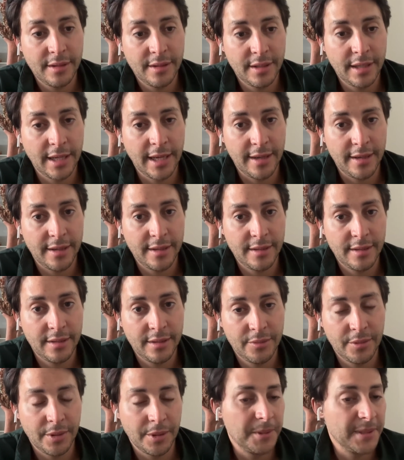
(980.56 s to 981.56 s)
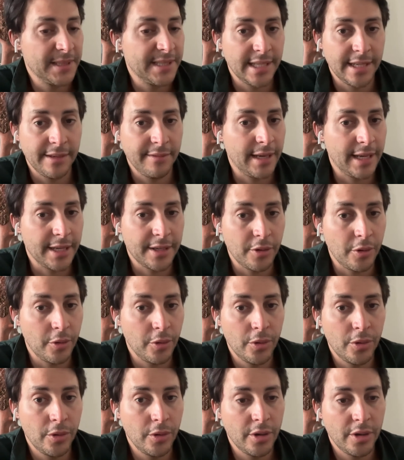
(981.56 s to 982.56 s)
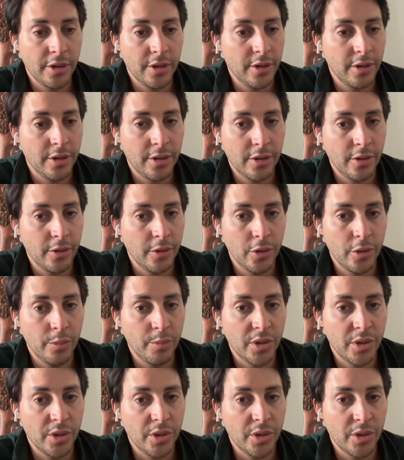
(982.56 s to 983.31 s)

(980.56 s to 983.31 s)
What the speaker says: Yeah, we receive like all